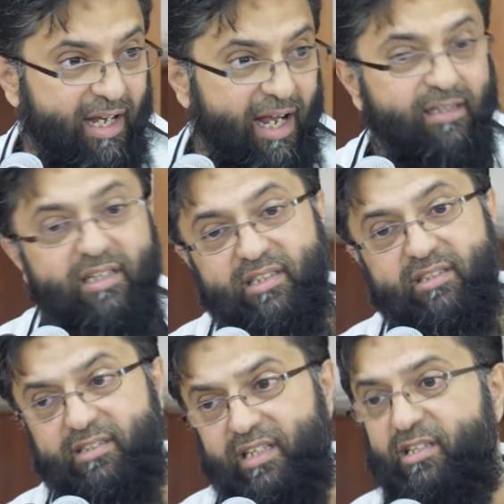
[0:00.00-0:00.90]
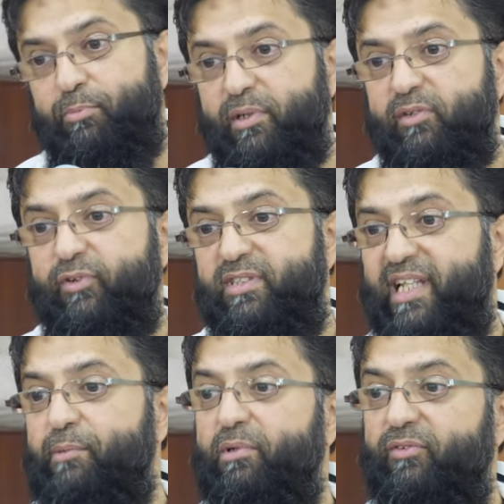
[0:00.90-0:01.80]
And this is such a beautiful
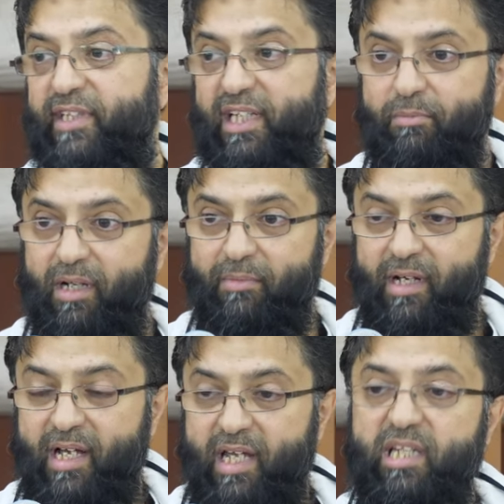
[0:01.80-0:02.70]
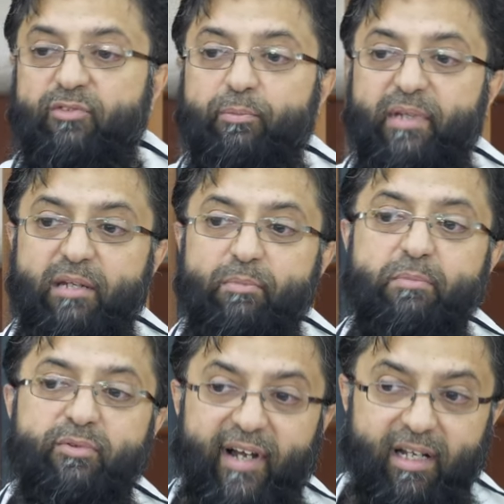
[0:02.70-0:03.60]
statement of the Imam. He's from the
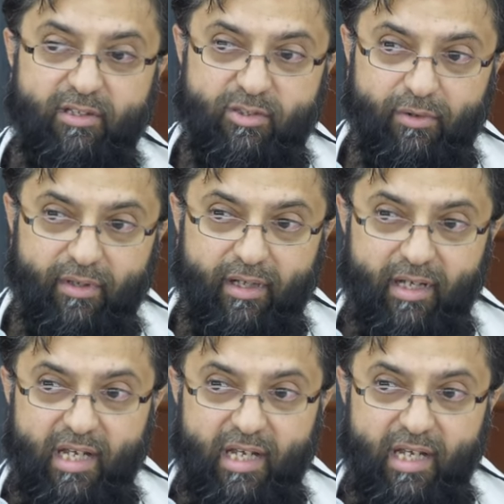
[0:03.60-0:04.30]
Imams of Ahl Sunnah.